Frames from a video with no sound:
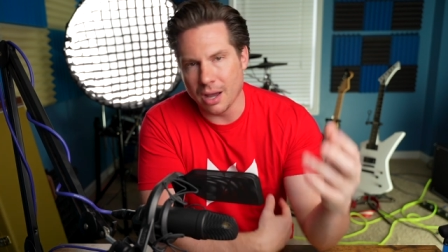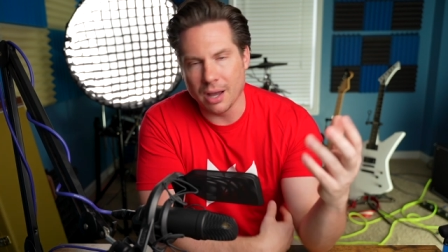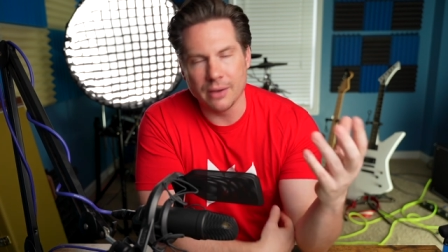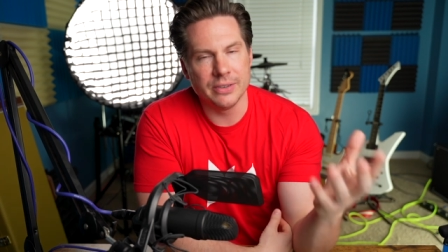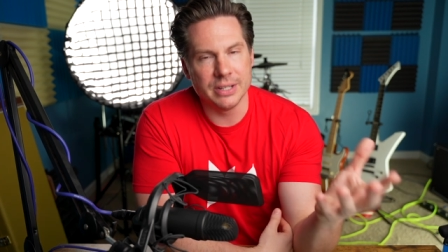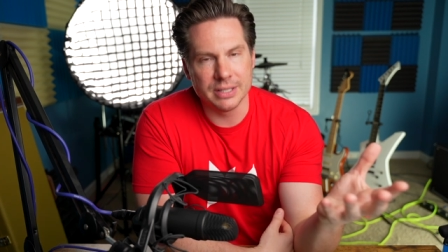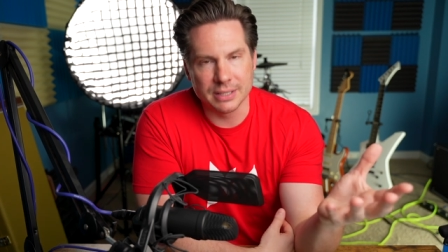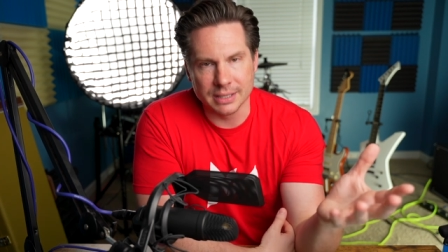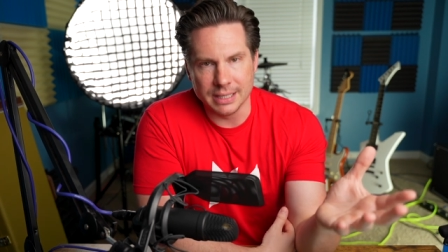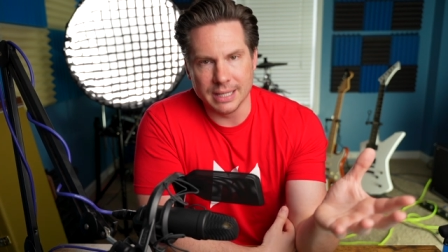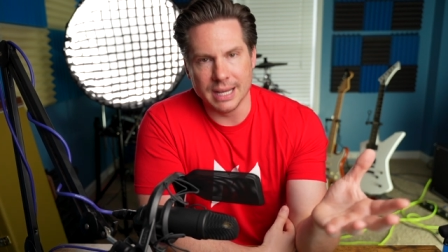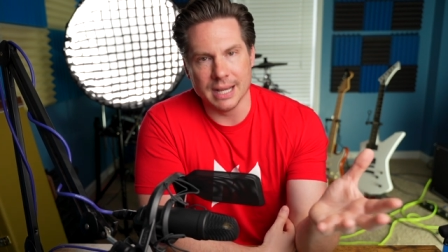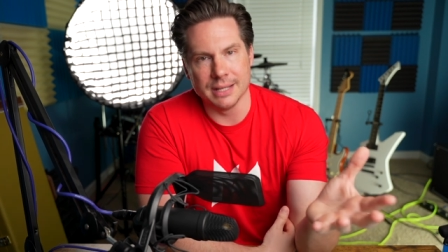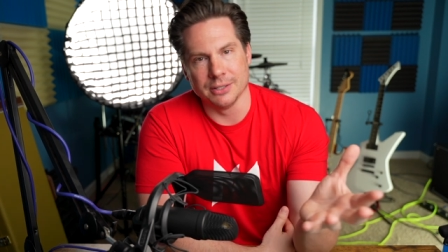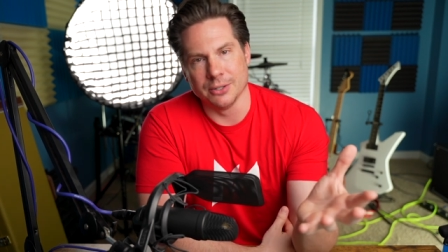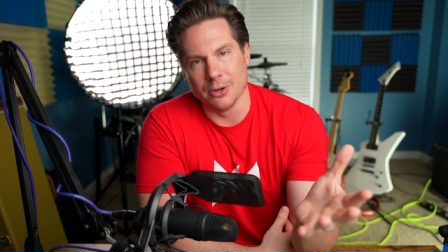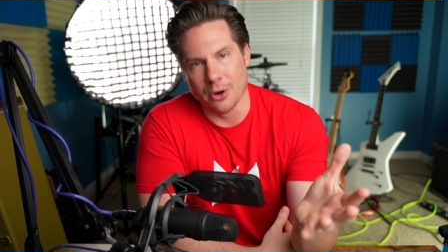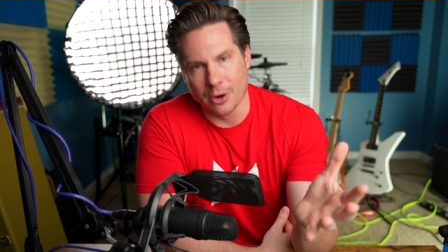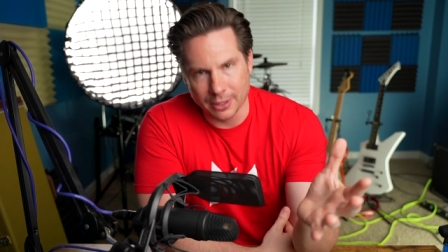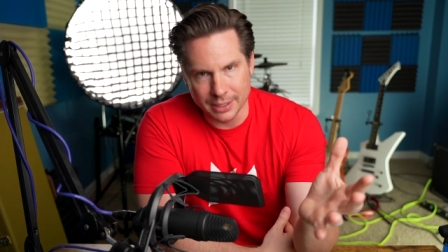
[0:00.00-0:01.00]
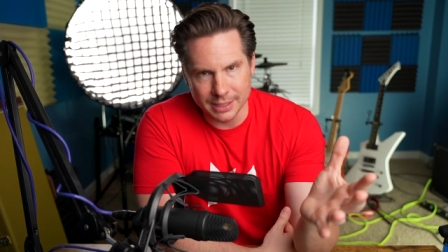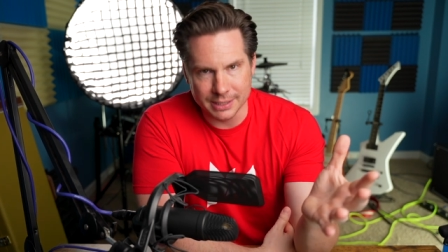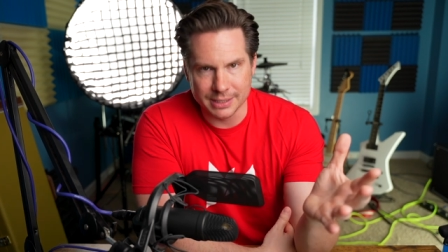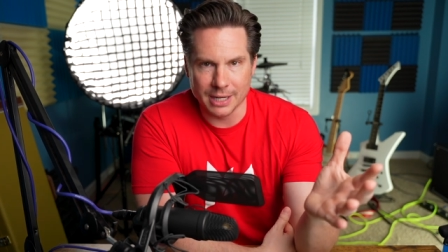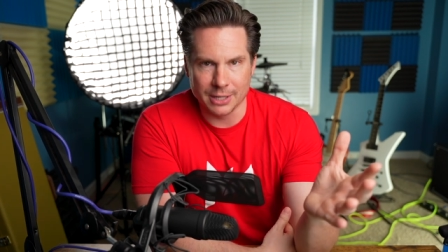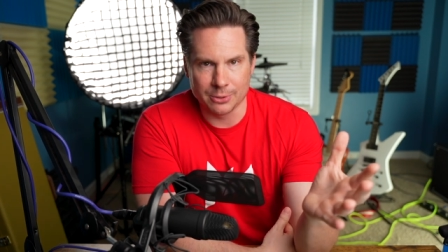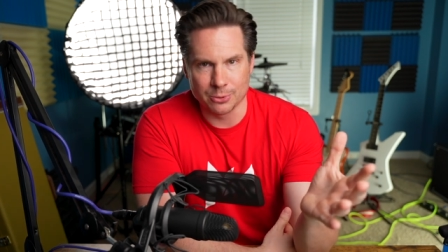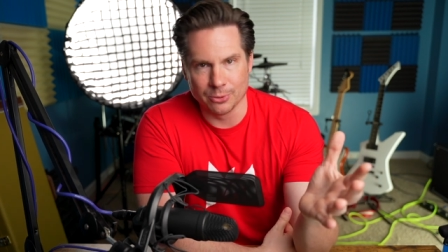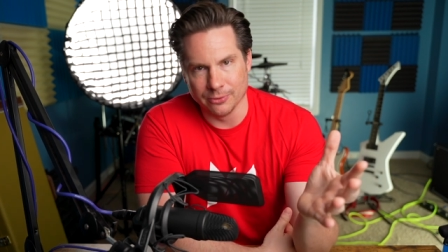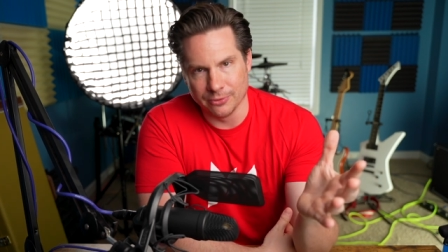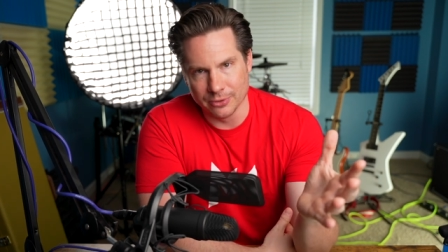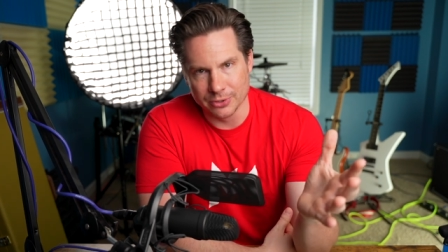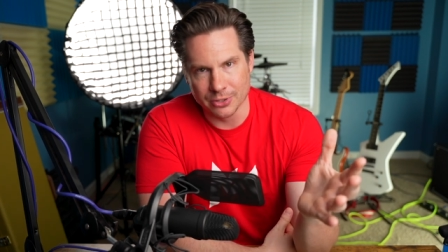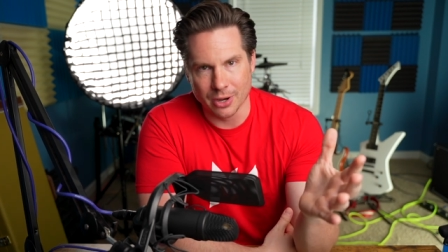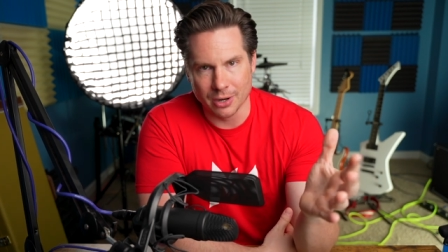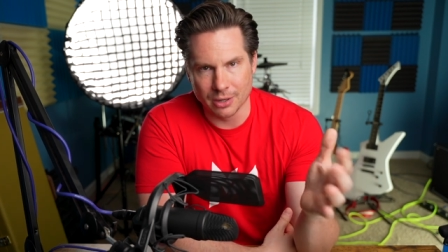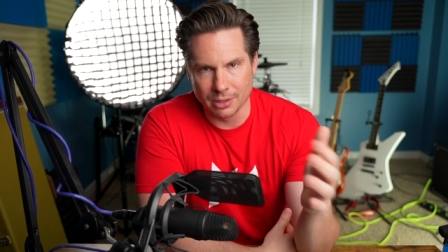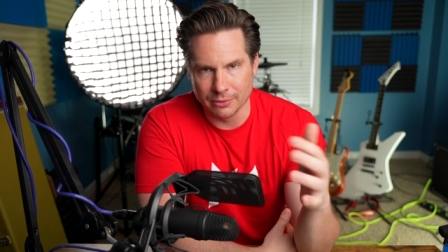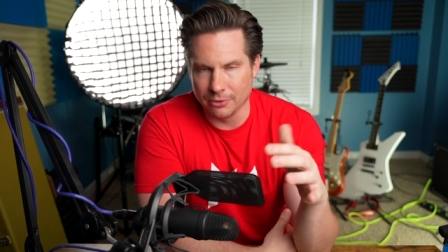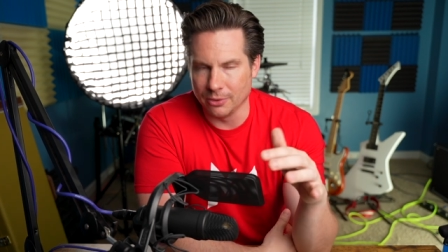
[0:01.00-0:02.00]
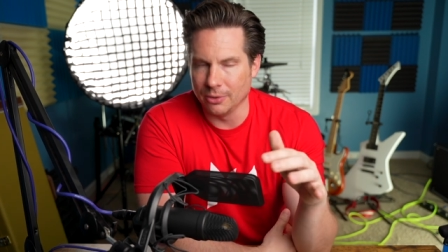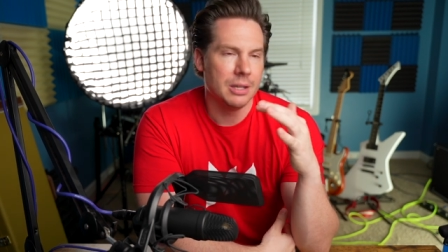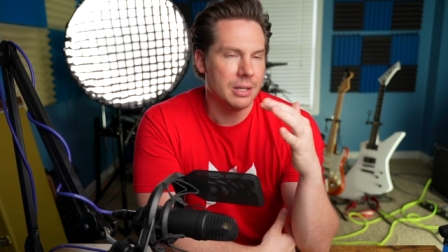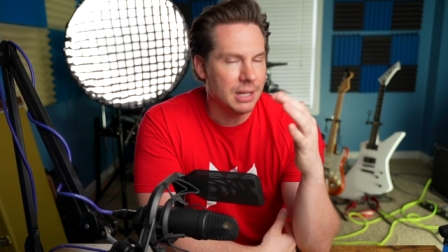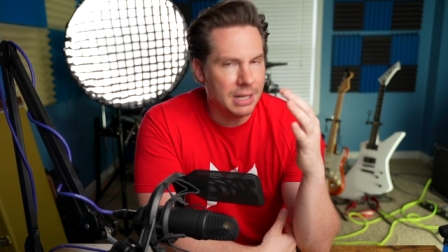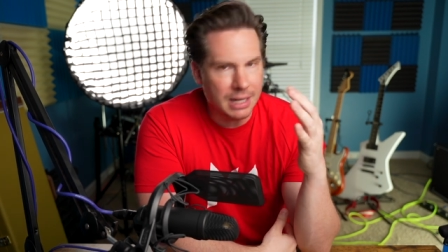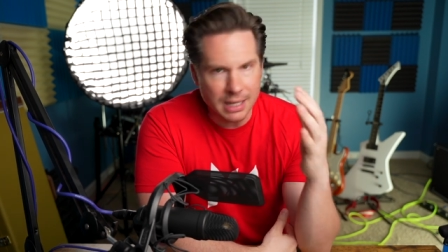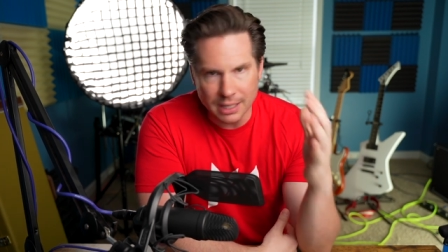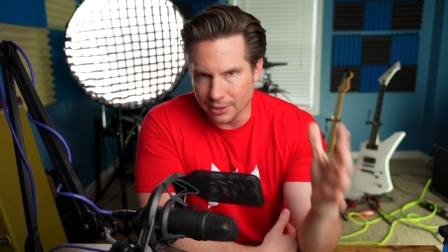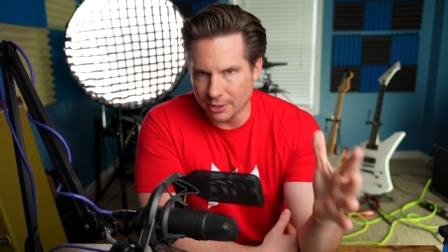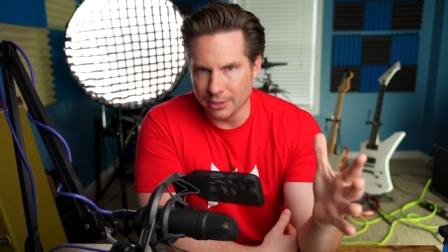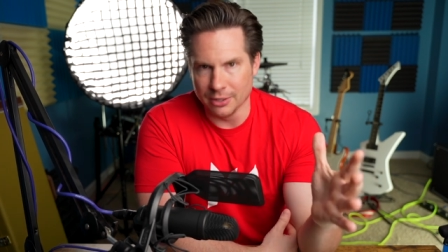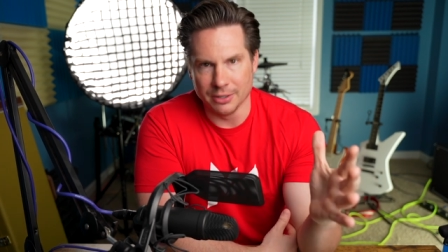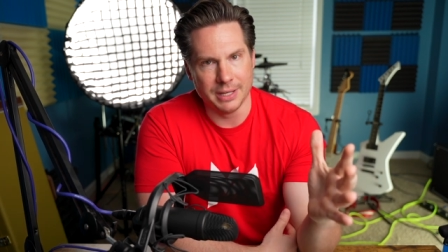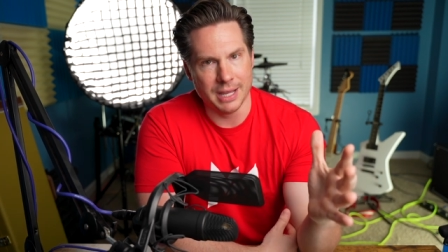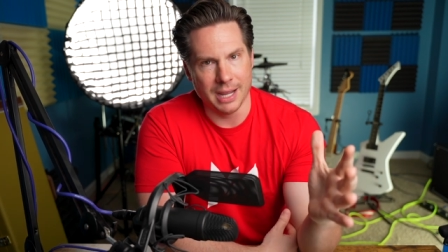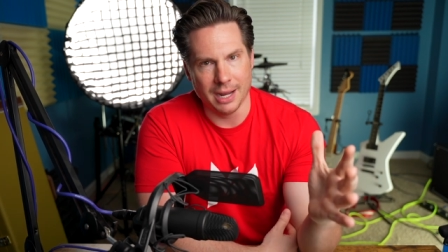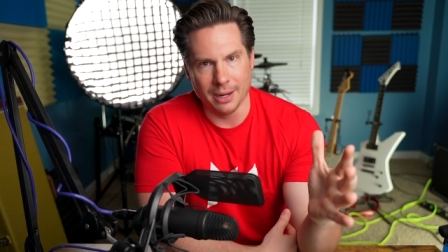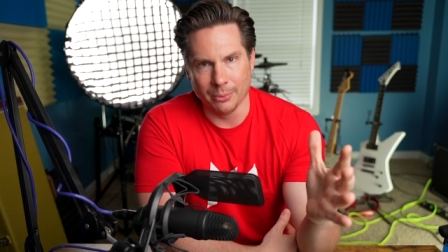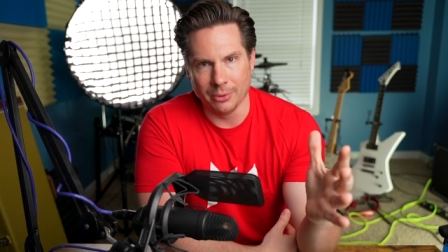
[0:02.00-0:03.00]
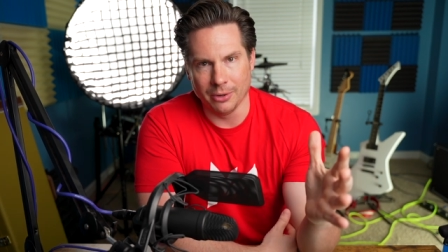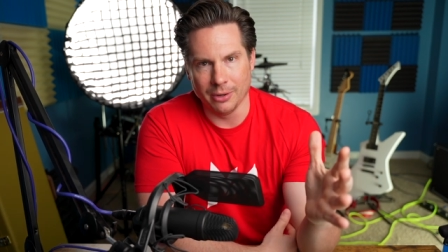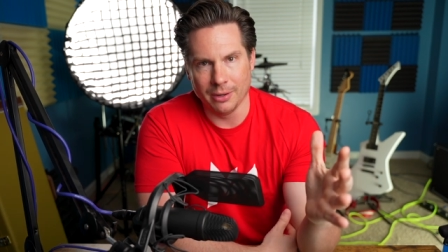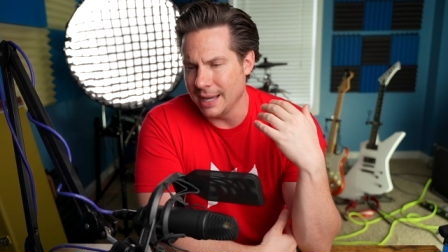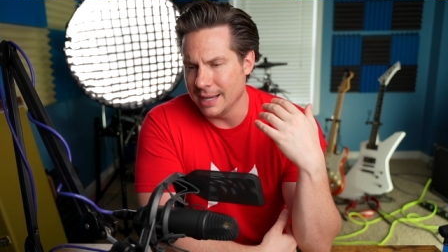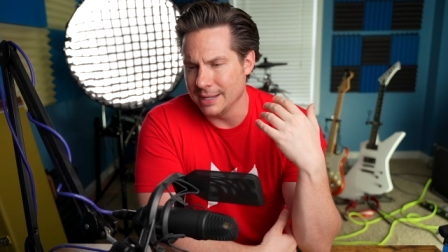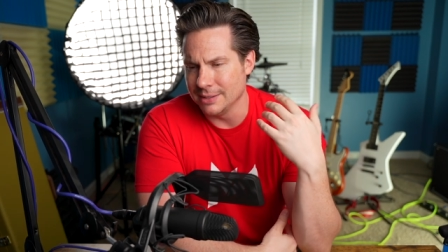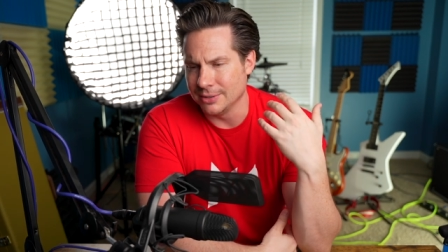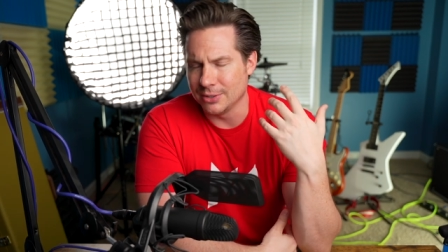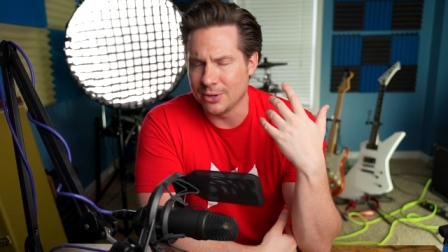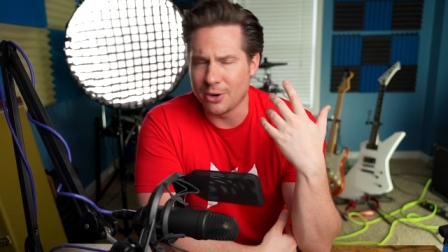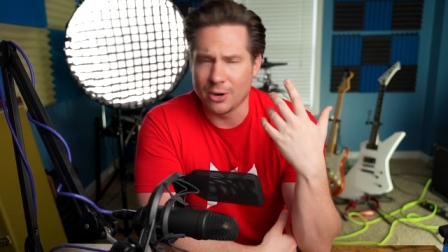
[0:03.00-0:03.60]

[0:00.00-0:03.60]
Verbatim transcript: Obviously, as an architectural photographer, you need a good camera. As an